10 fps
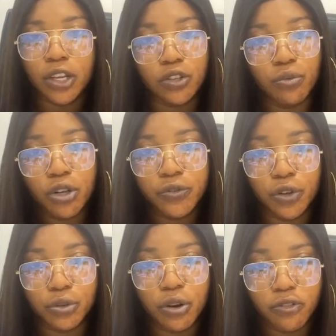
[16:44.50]
It runs
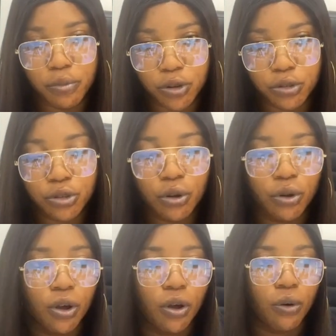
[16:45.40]
for 12 months.
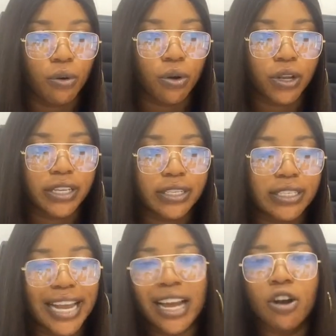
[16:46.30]
So
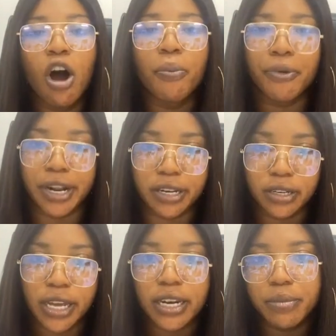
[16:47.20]
it's like an upgrade.
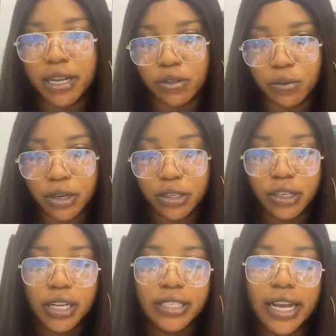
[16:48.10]
Yeah, that's the word.
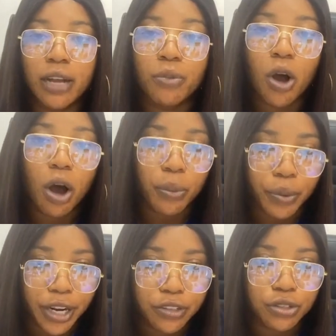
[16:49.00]
It's like an
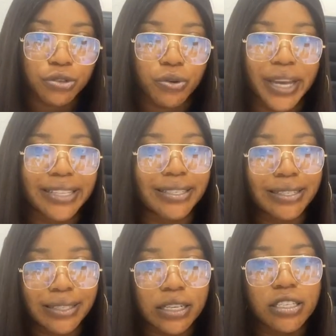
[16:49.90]
upgrade to your
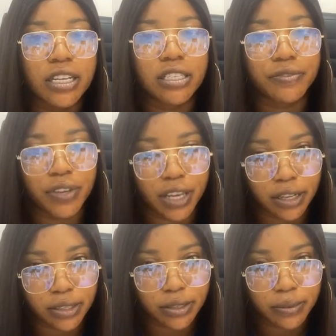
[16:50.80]
existing
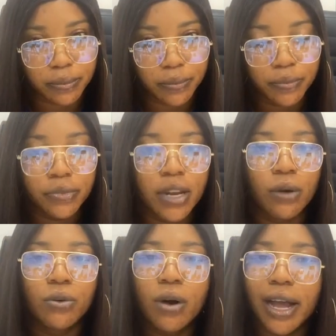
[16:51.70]
certificate.
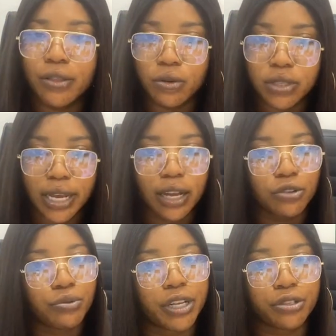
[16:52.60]
Now, who are those that
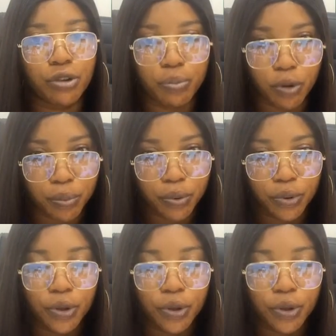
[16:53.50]
can do a top-up?